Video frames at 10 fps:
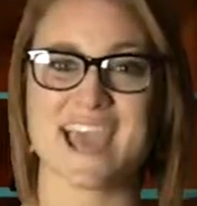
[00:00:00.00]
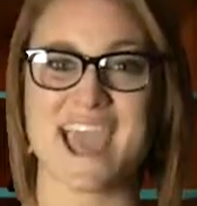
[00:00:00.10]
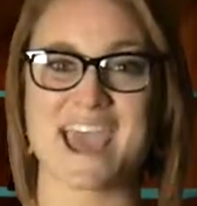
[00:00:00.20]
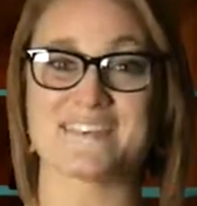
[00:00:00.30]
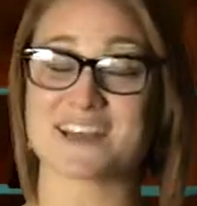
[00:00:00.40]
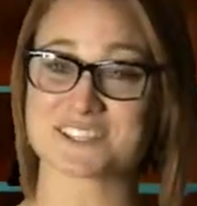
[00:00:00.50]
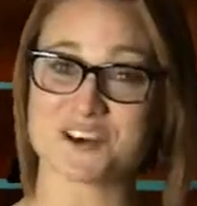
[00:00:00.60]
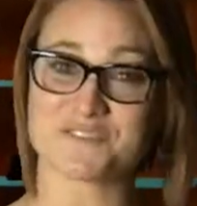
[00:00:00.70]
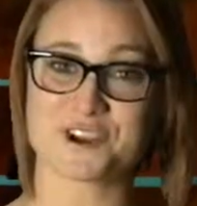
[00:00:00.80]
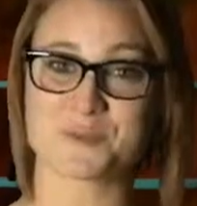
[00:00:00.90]
And that's
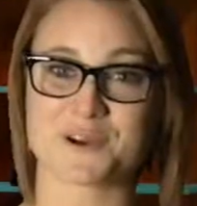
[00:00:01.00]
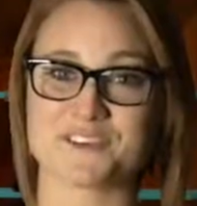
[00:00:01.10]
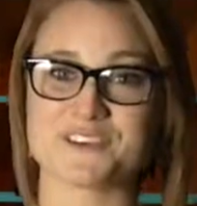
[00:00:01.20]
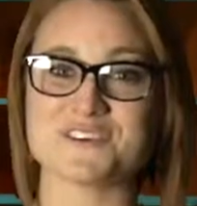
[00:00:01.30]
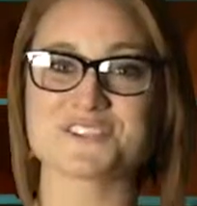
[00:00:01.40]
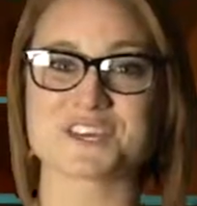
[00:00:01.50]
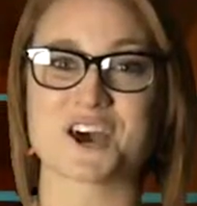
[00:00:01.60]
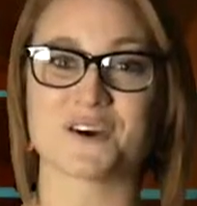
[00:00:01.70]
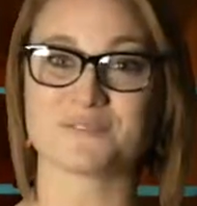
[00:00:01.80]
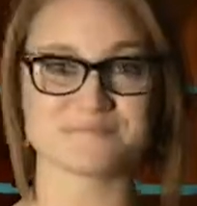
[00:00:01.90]
all for your previews,
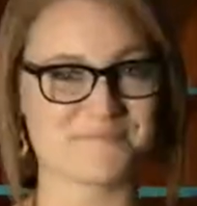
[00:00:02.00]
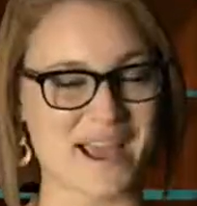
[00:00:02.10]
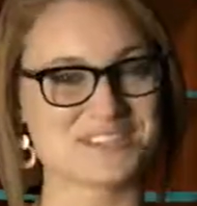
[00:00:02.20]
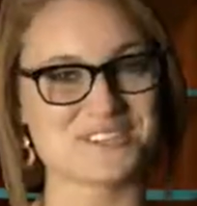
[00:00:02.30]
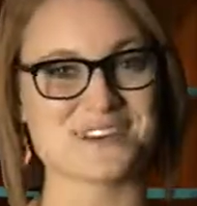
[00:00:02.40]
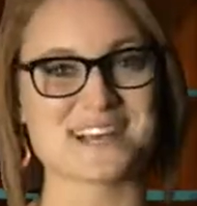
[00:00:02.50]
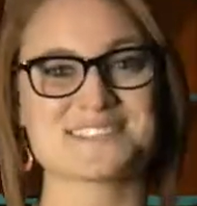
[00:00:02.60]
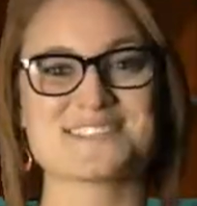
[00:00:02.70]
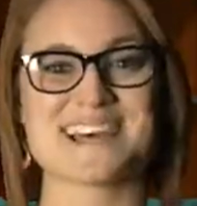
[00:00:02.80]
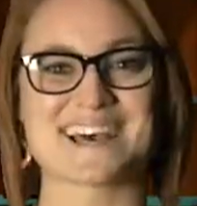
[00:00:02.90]
so back to you guys
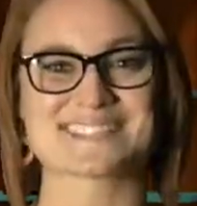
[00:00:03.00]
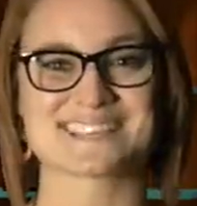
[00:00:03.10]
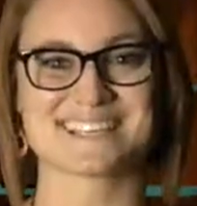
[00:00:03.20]
at the desk.